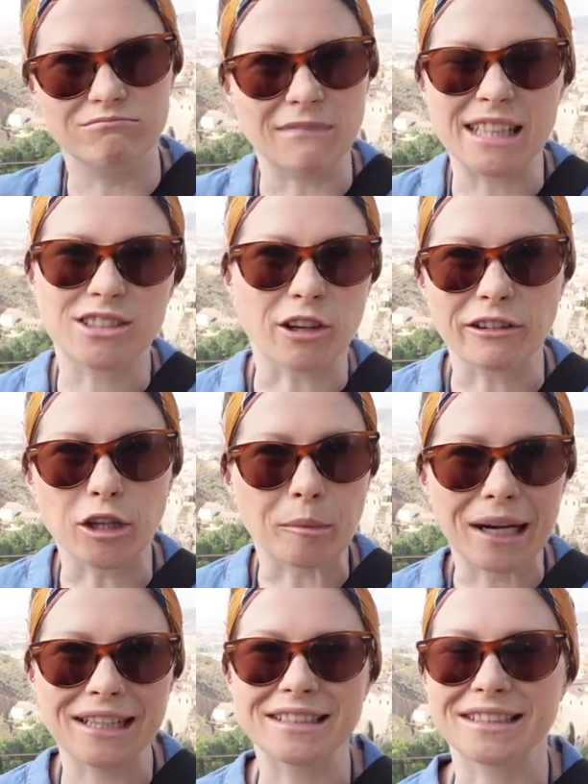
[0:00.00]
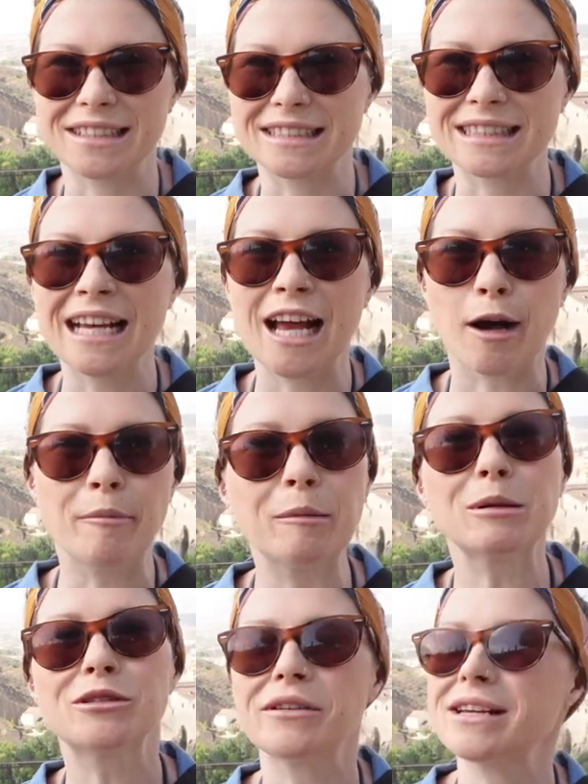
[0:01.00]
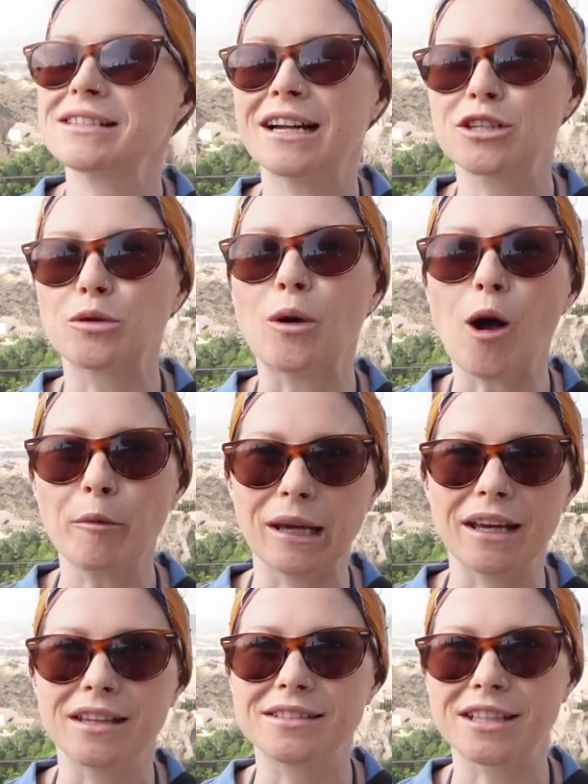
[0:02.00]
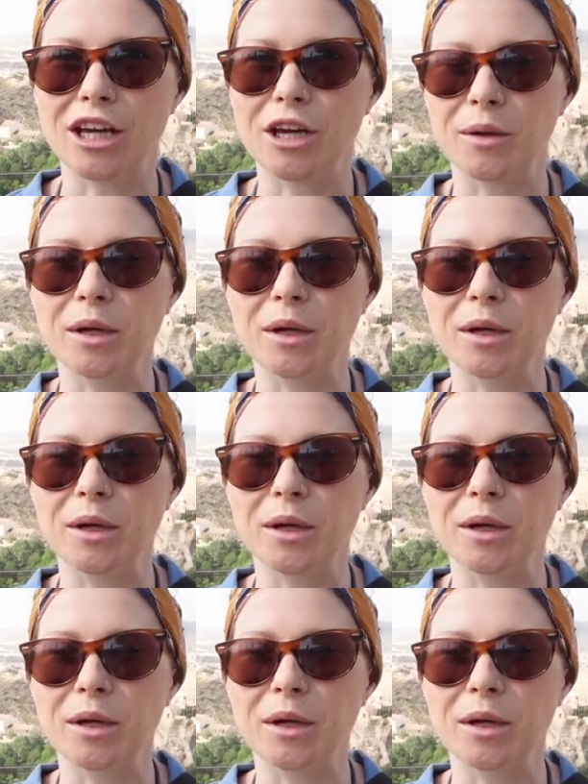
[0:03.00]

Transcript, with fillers: historical places and people do it as an actual hobby so